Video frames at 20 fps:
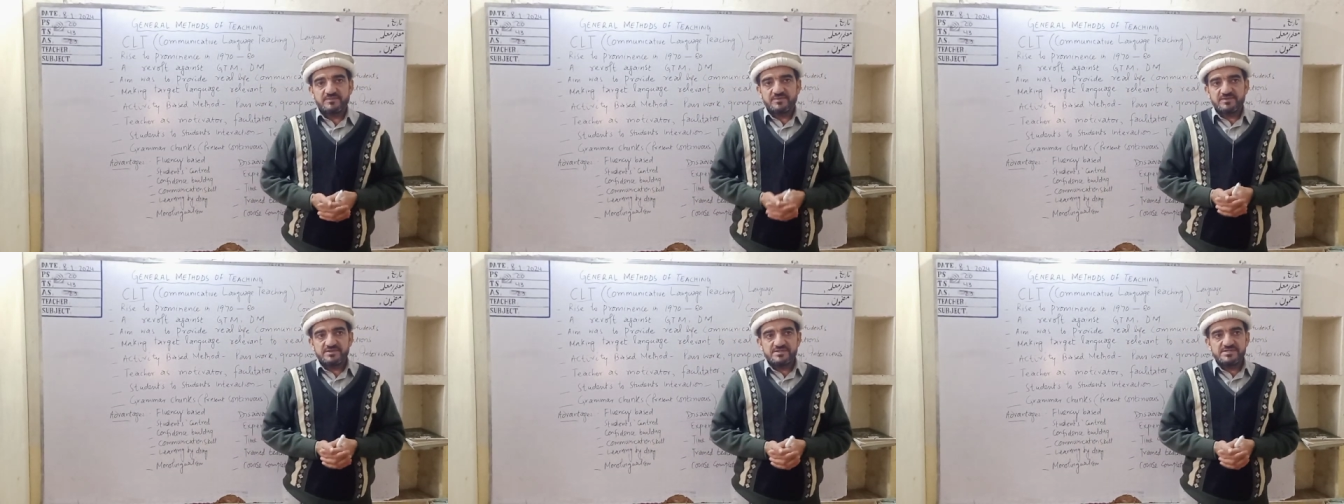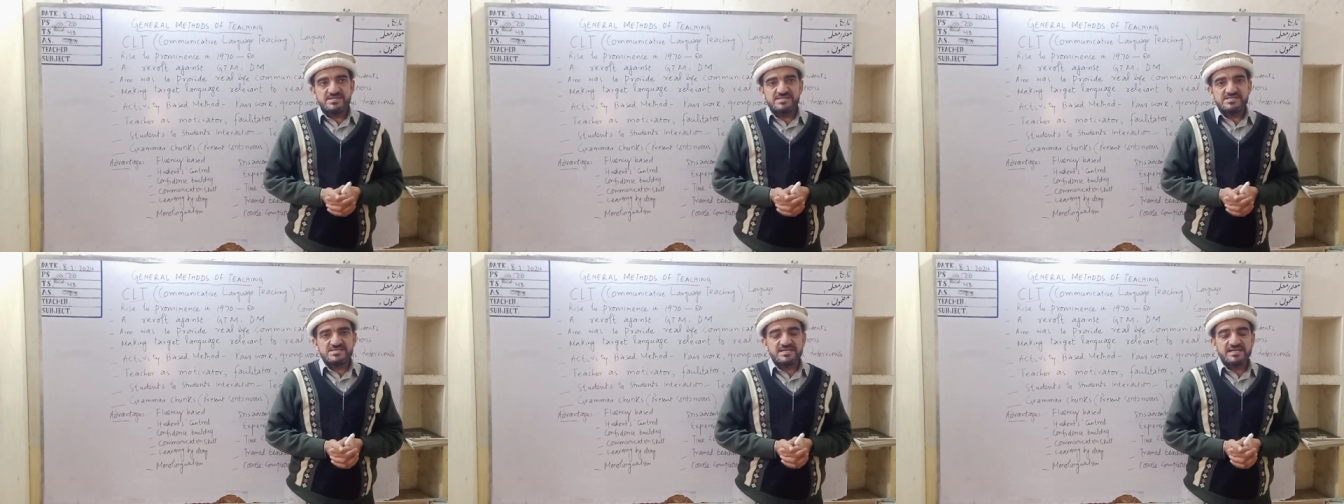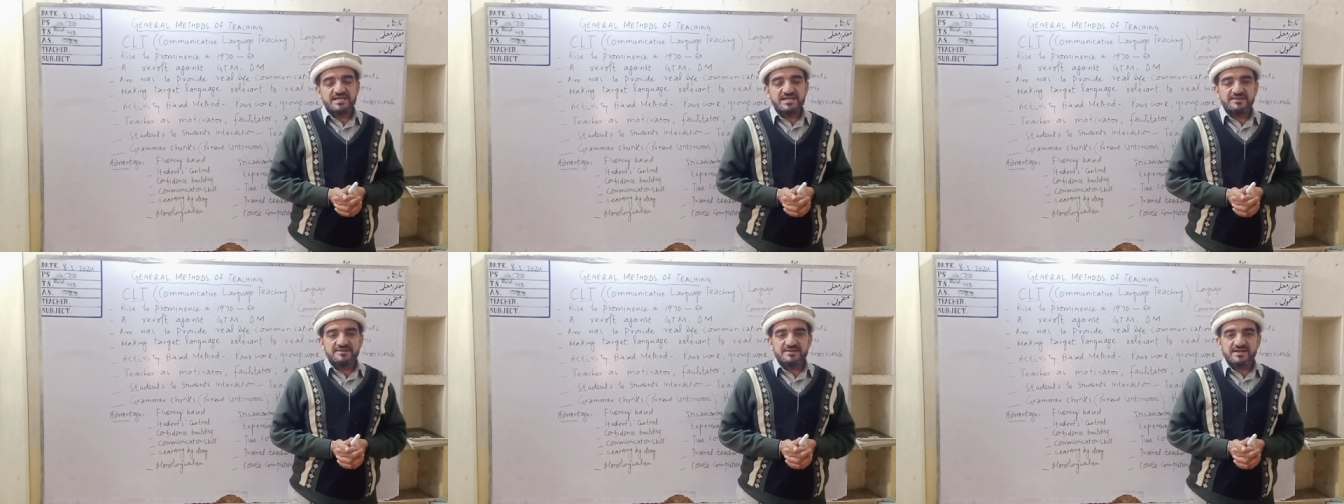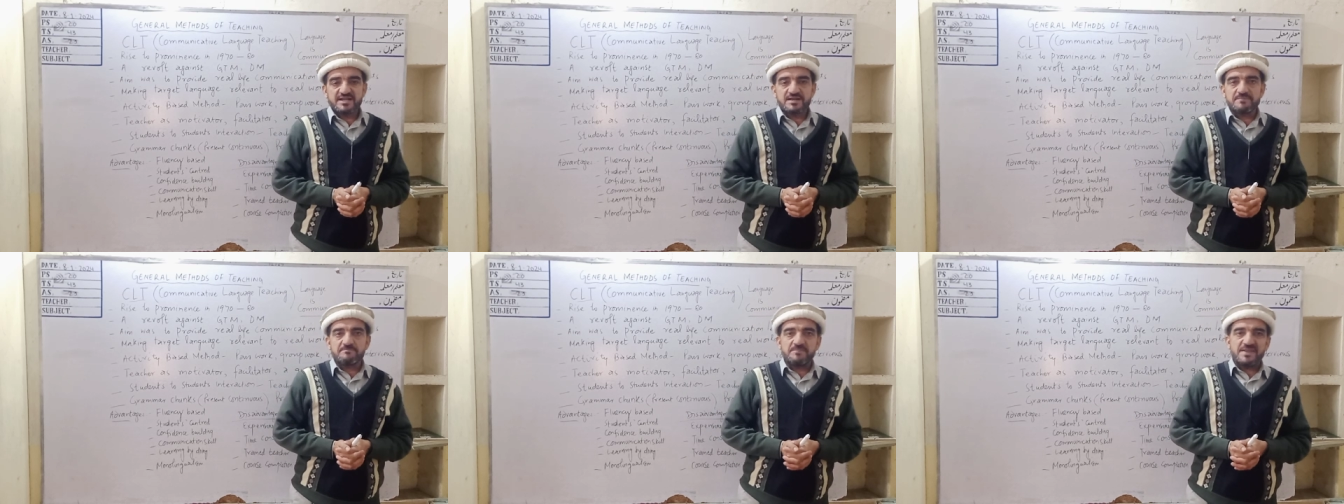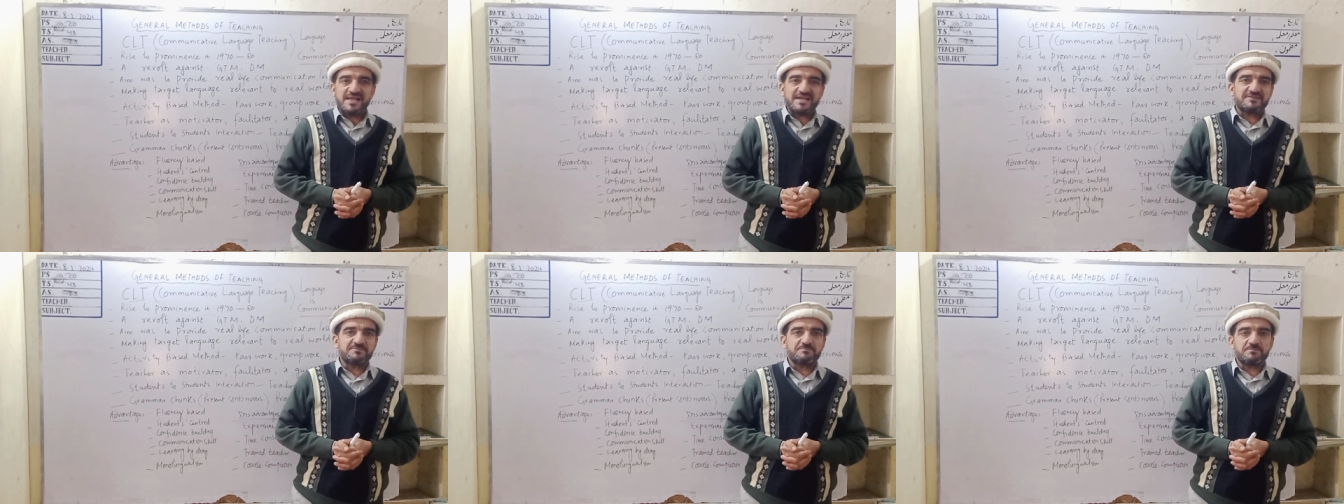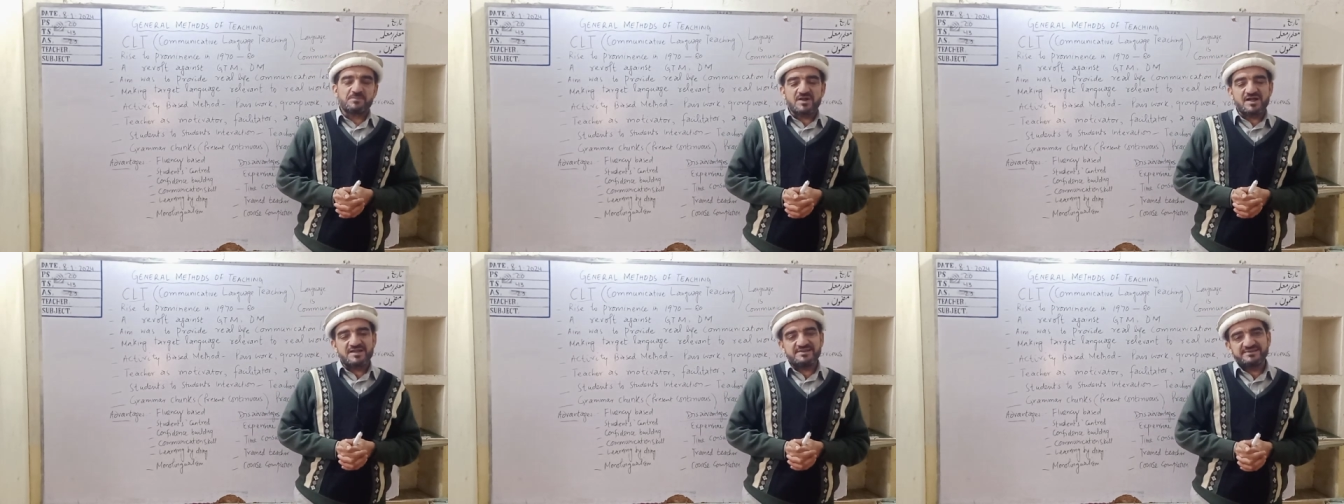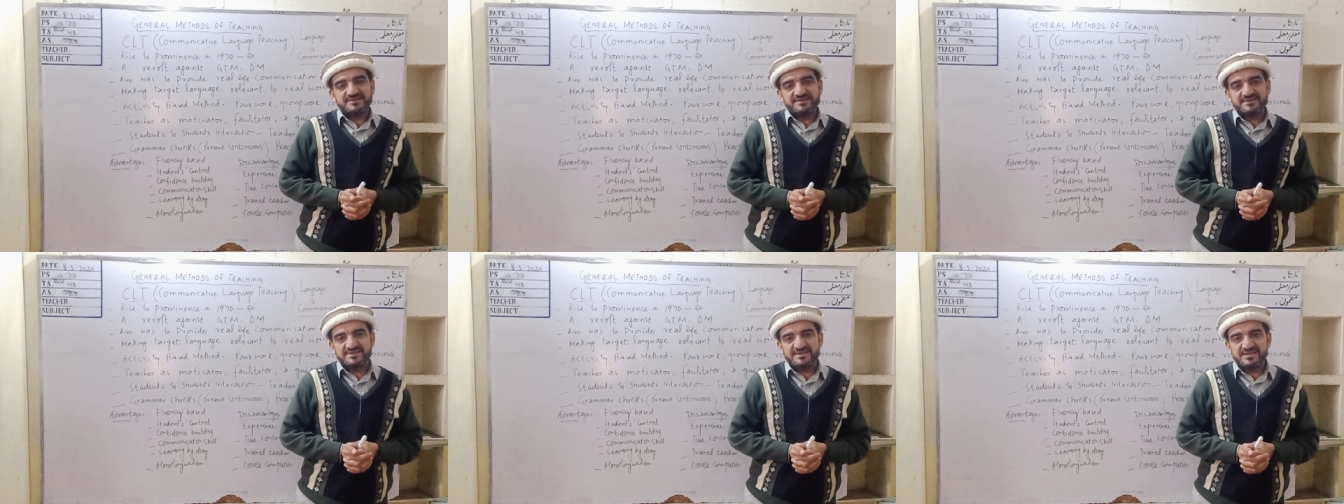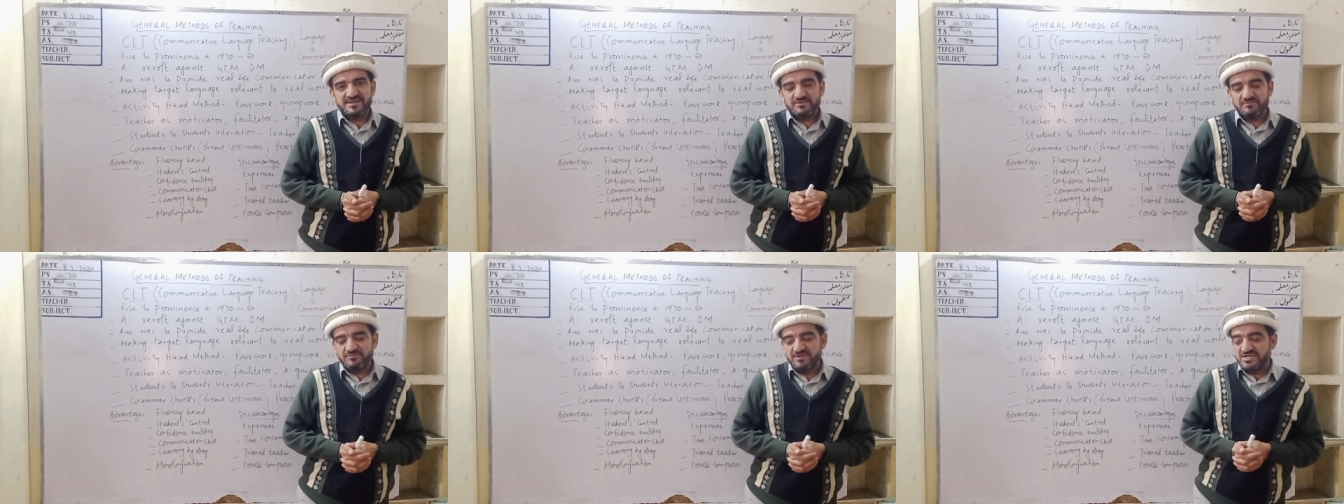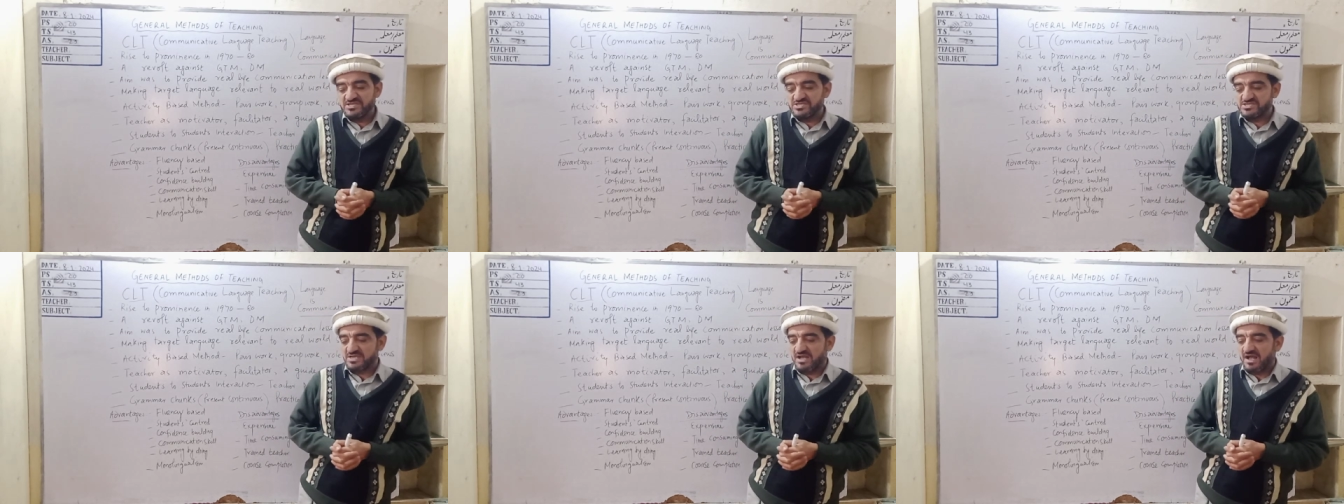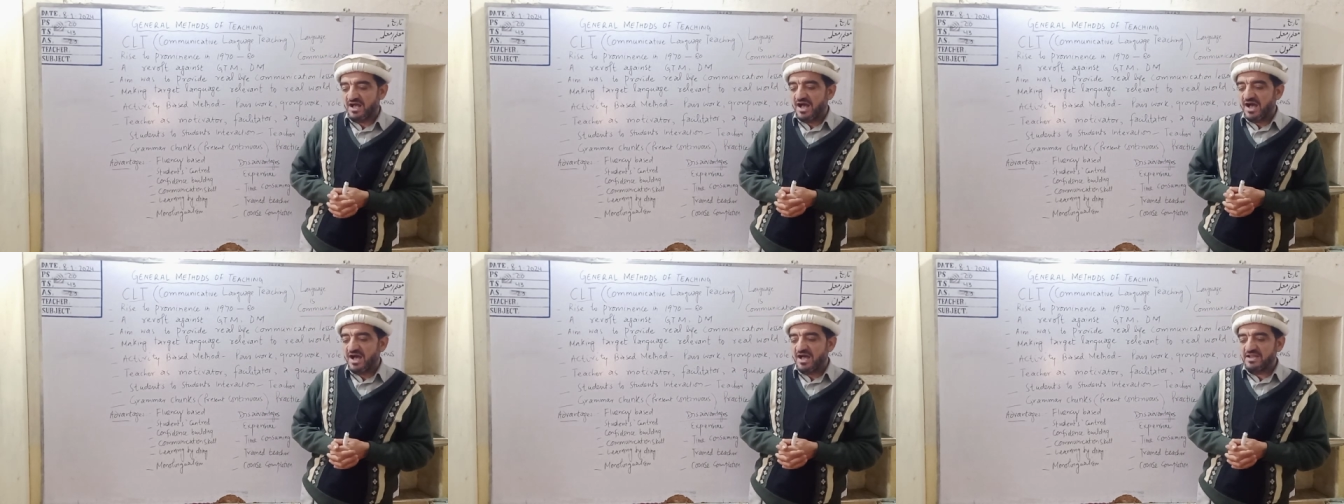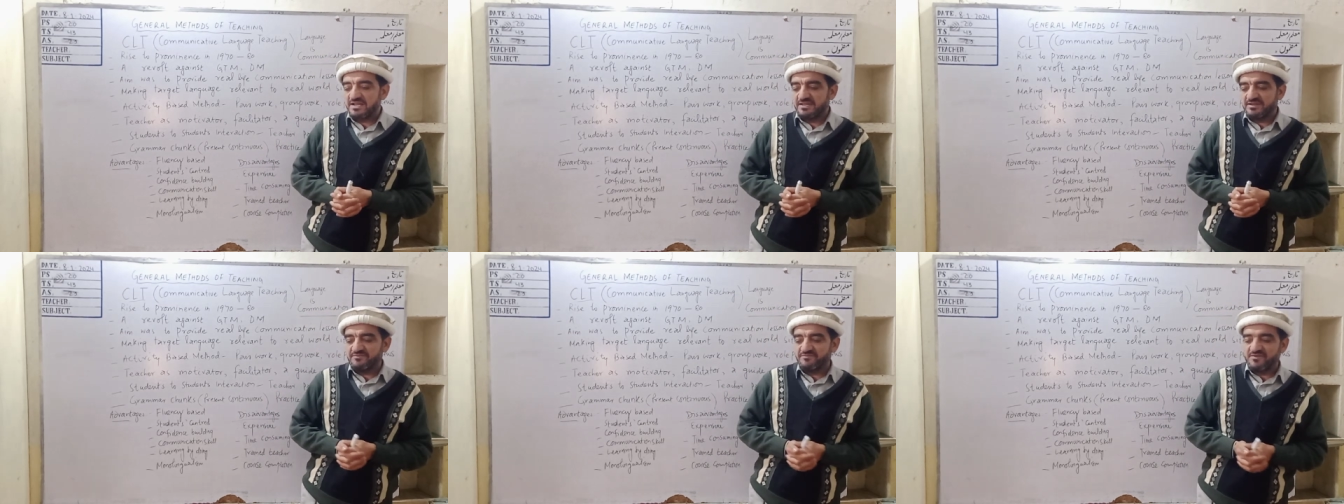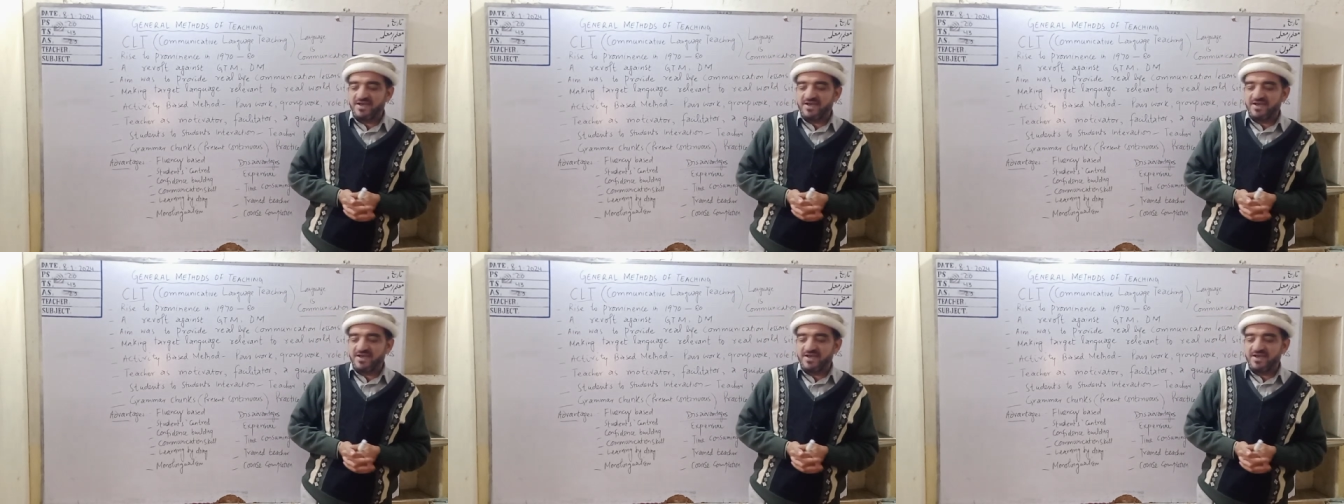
teaching is a complex process in which all the